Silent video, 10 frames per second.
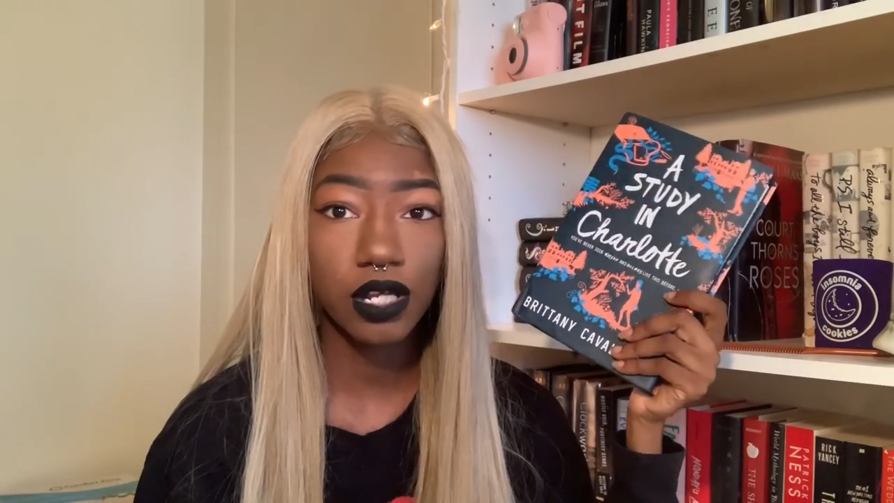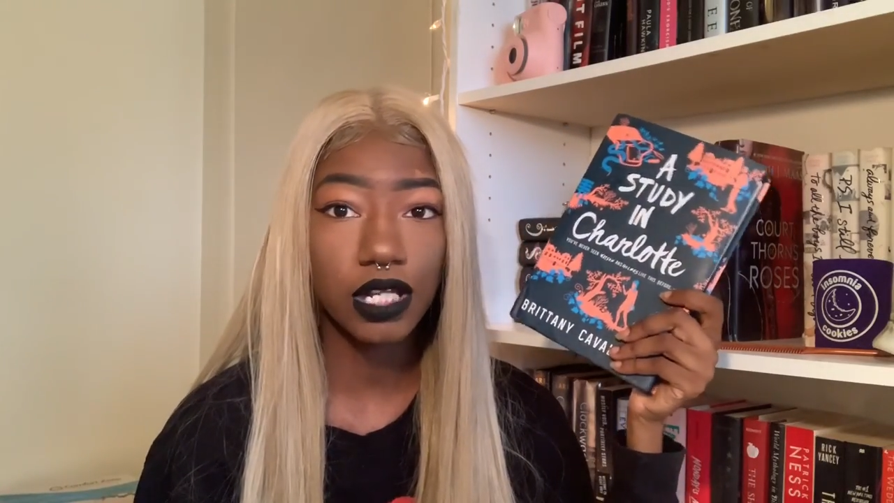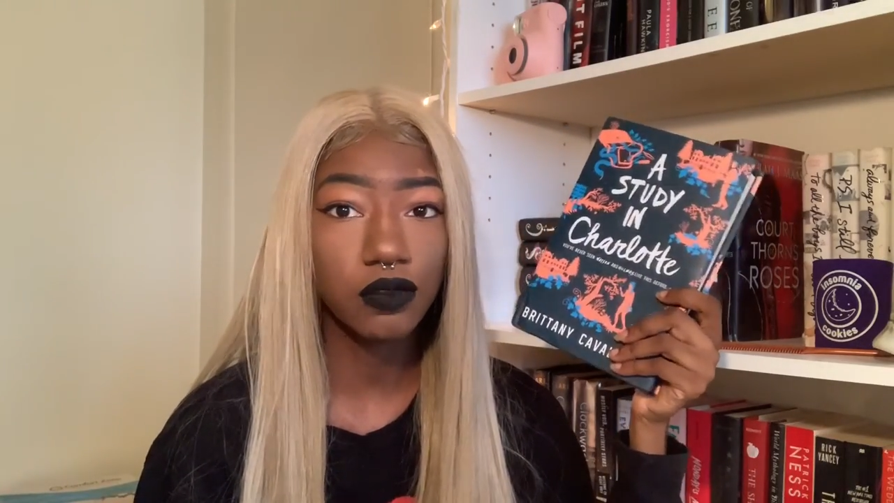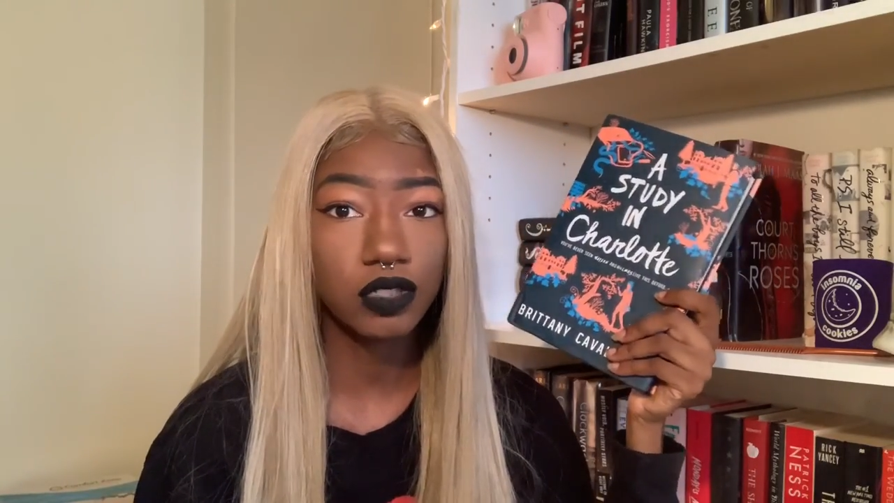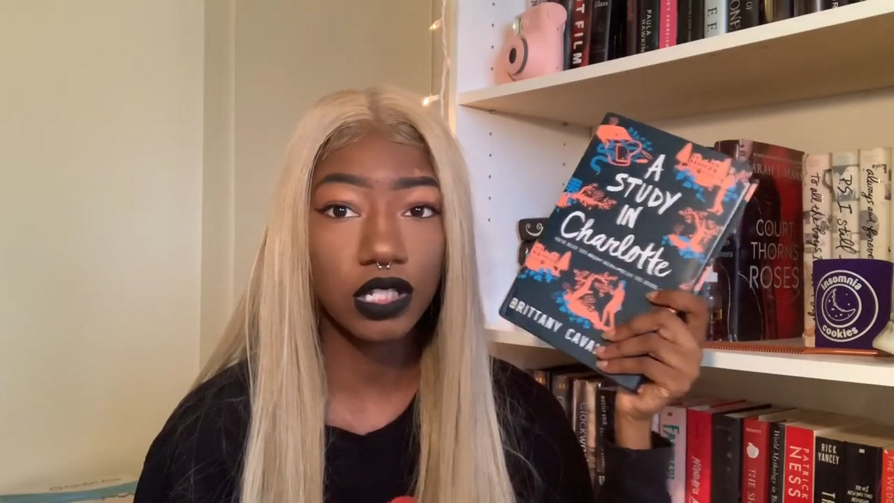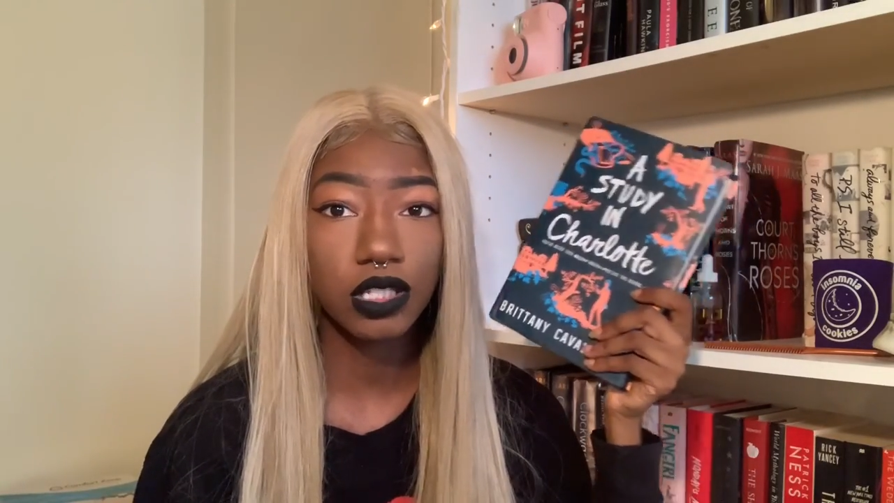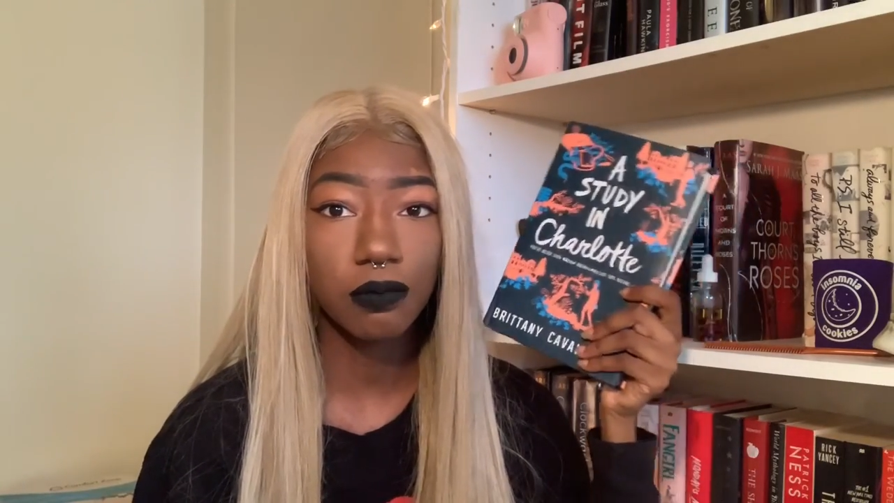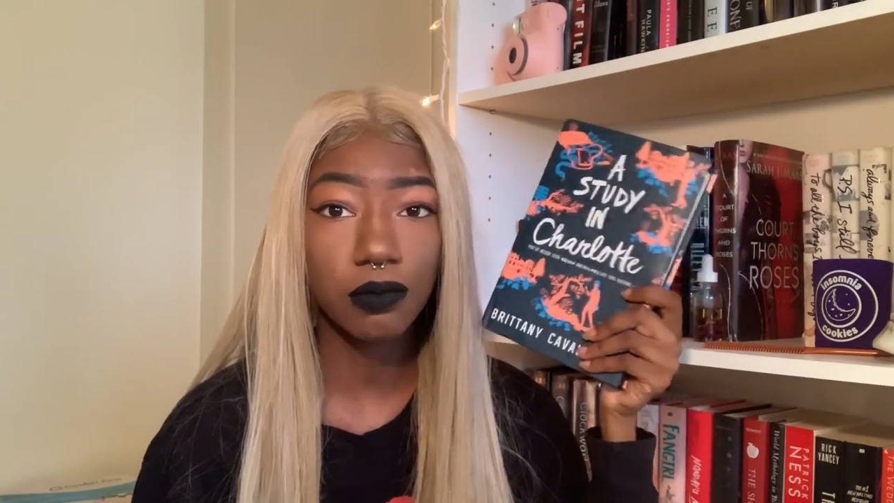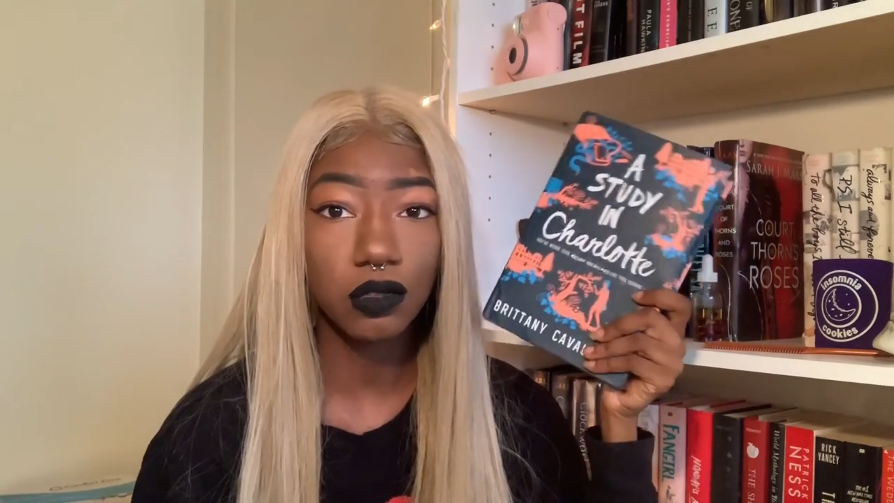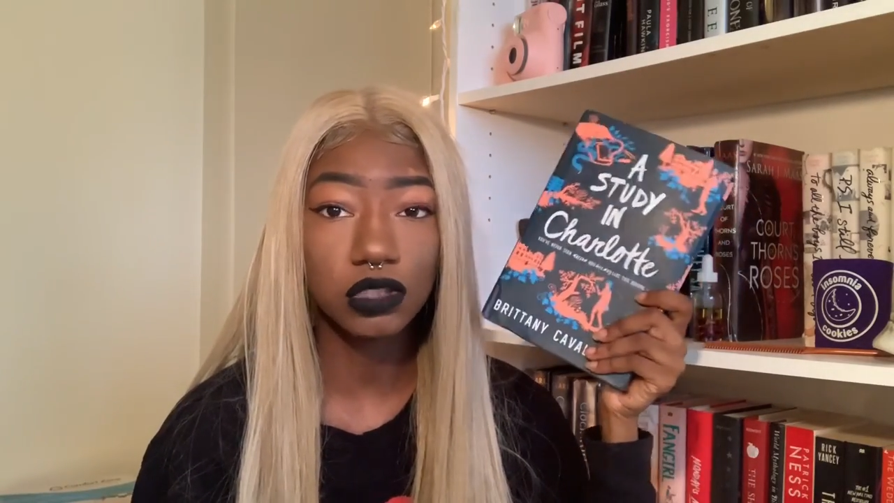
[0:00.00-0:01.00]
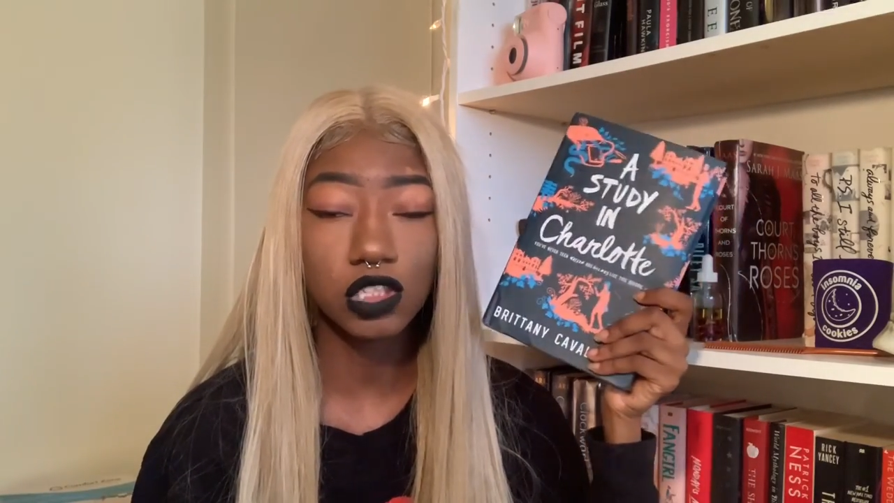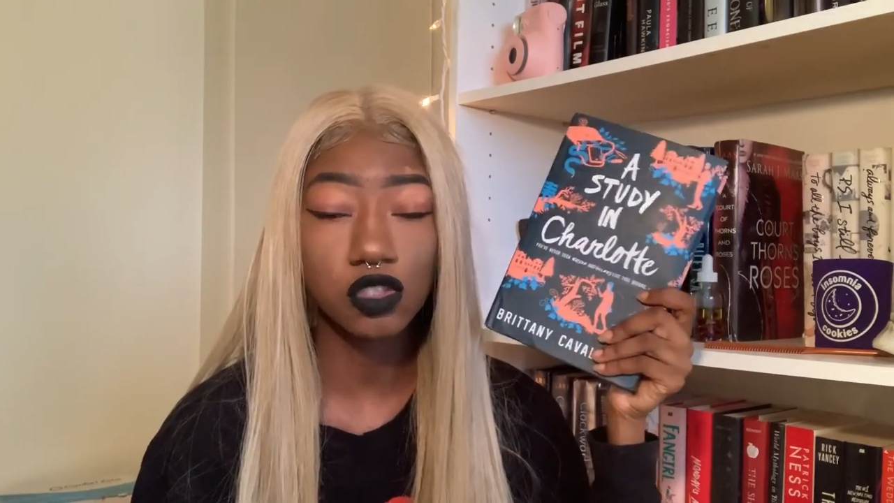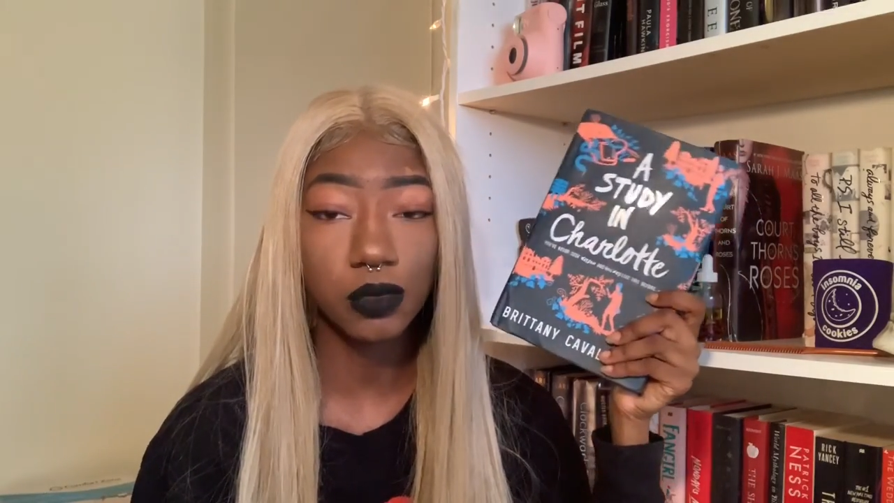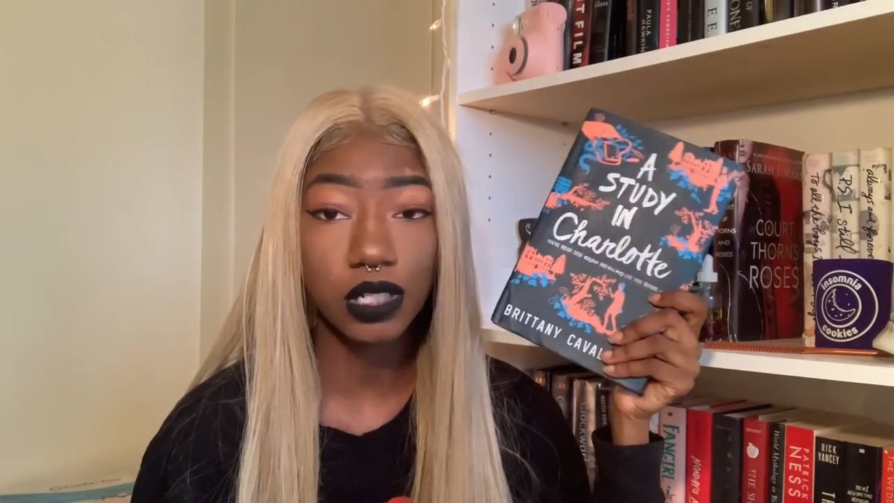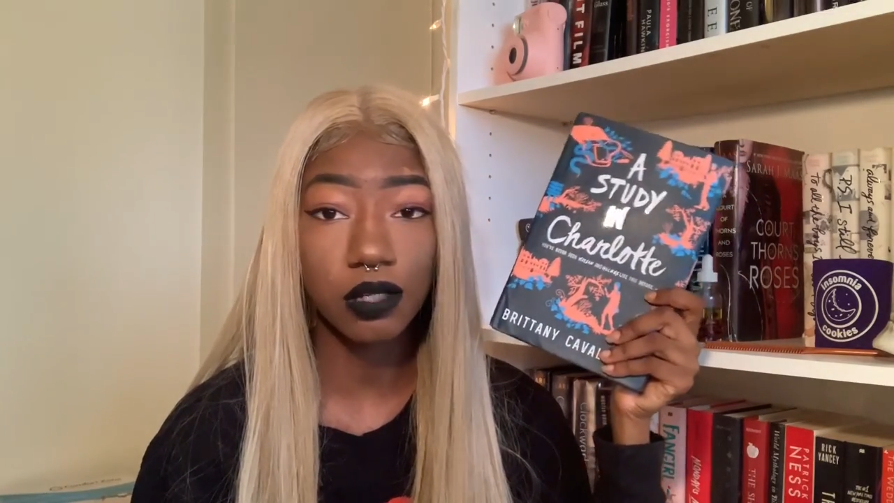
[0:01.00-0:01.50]
and it was like the most
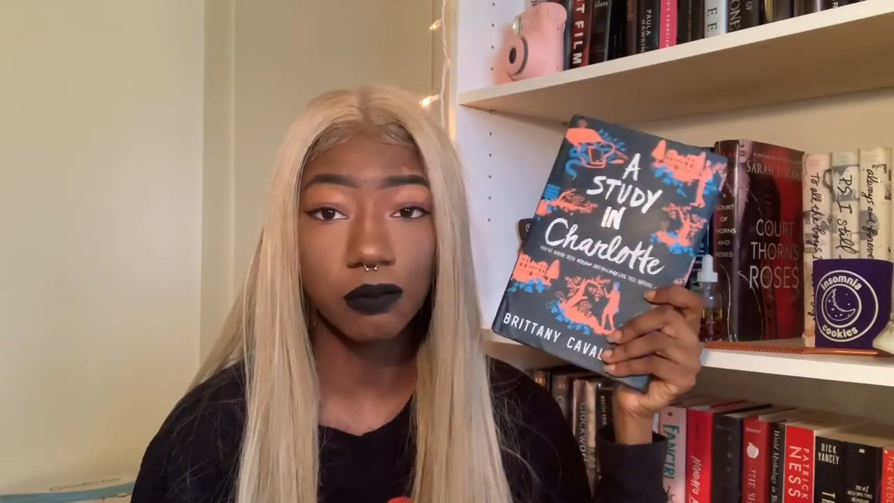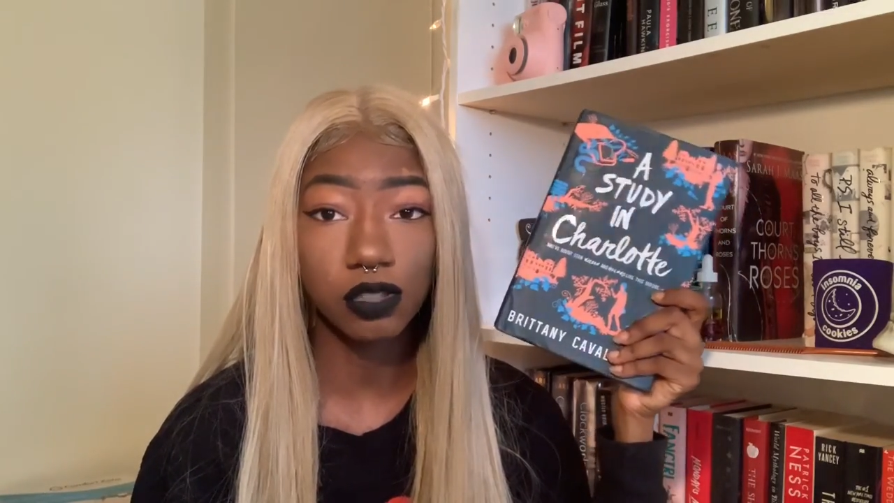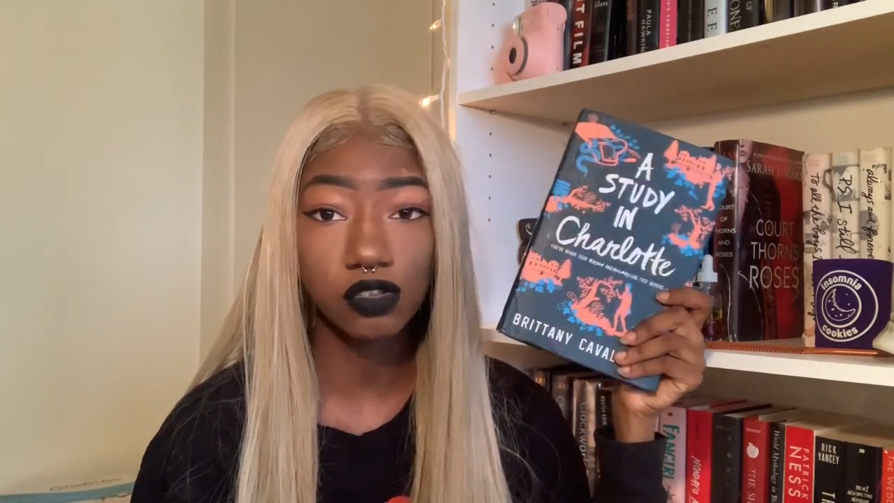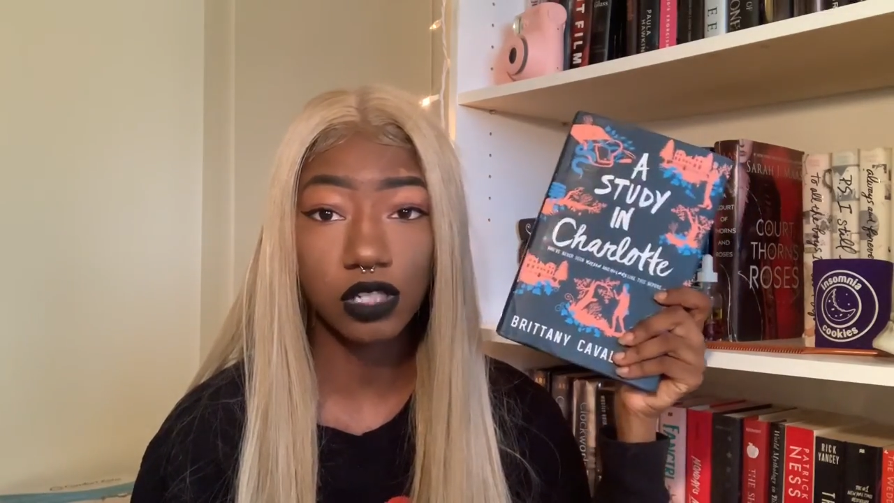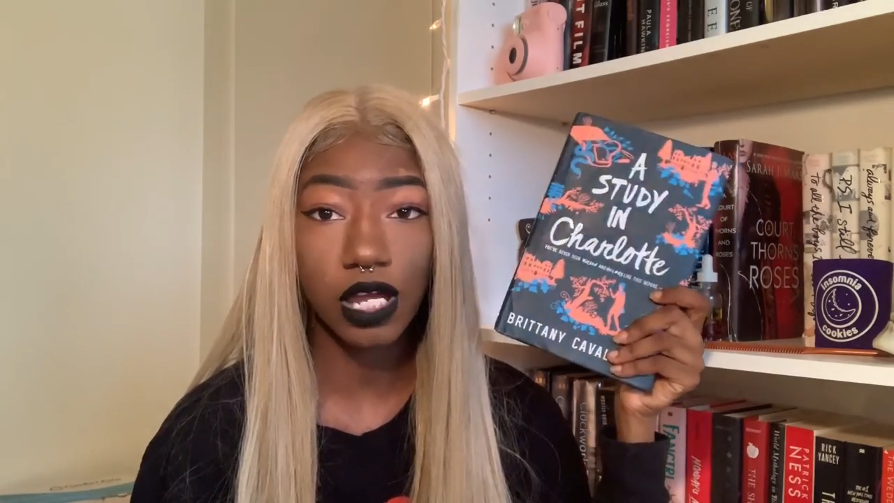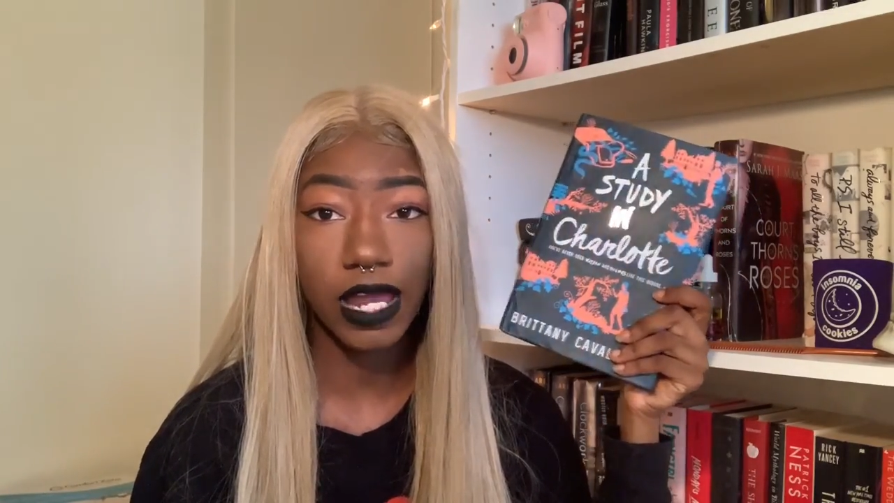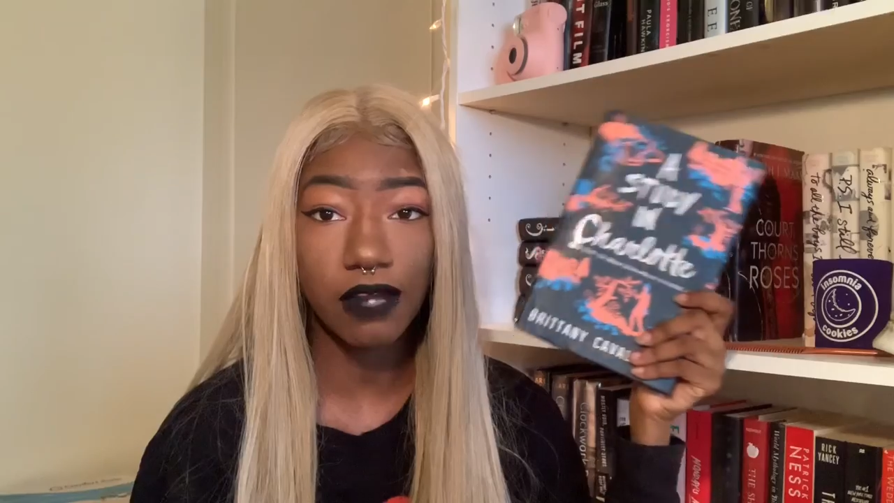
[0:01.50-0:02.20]
intriguing book trailer I